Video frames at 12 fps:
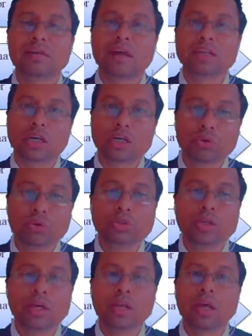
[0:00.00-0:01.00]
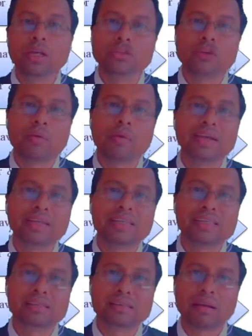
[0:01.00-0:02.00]
the crucial job hunting
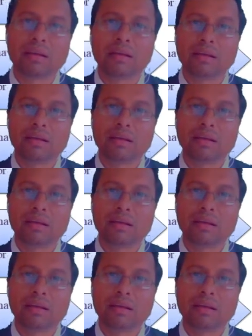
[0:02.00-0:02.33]
skill.